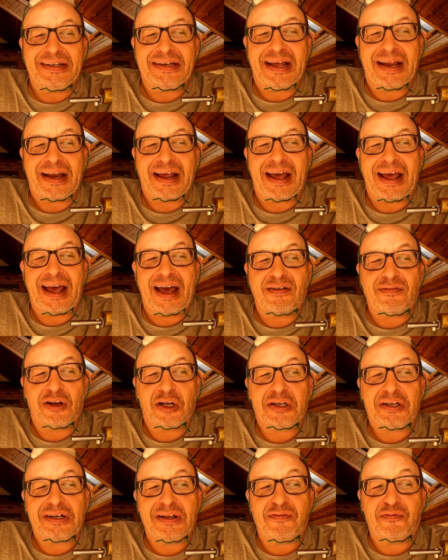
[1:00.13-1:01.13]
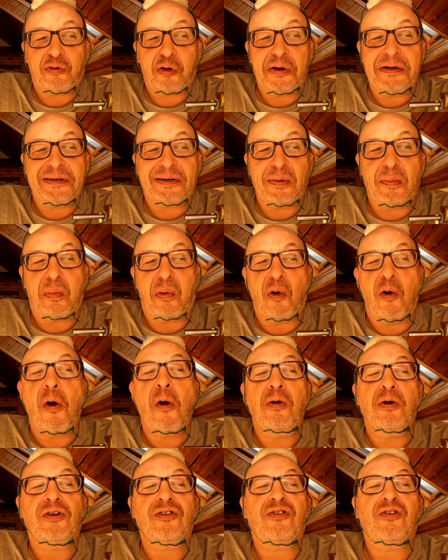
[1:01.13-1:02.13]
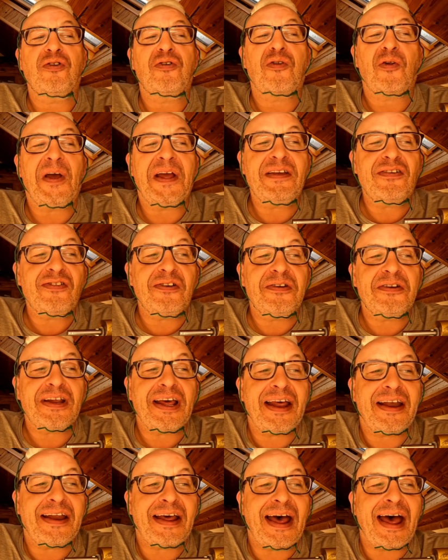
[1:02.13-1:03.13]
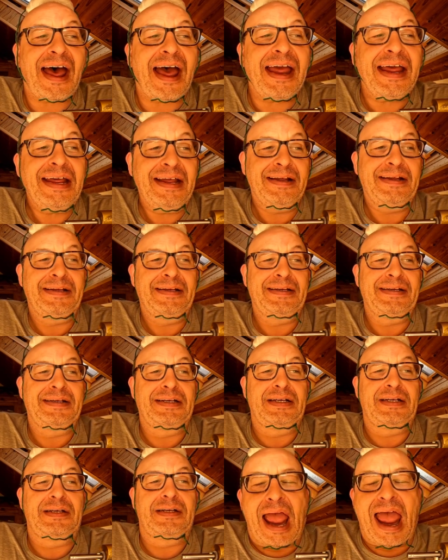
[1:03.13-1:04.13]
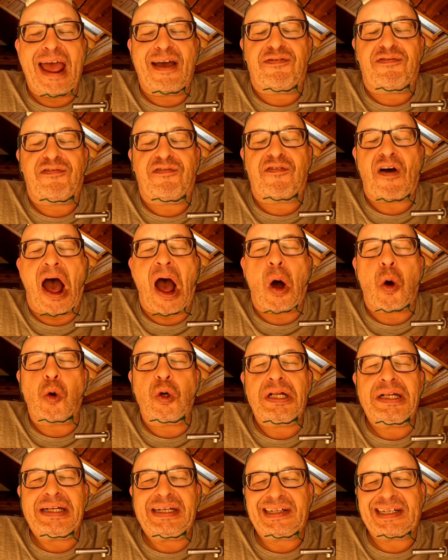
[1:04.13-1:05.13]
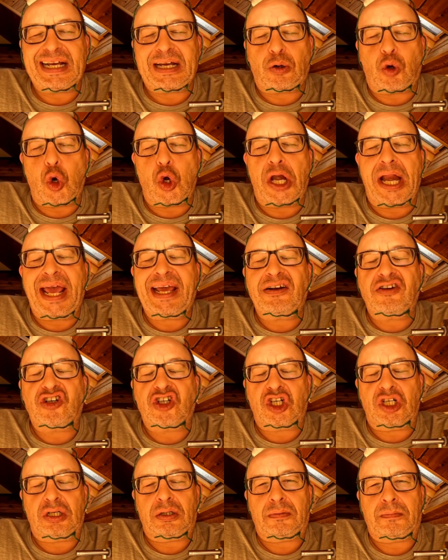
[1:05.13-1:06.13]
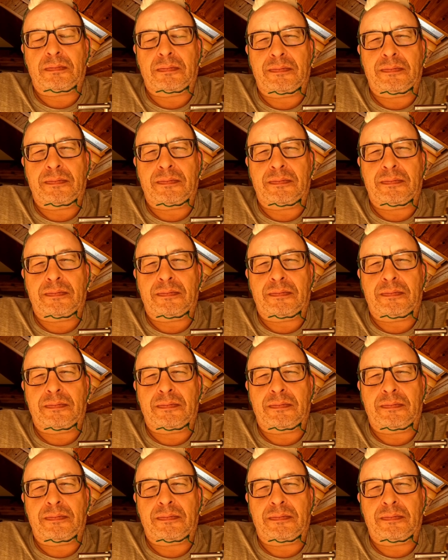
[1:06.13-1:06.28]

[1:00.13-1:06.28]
and that I have a different approach to things and that I have found the connection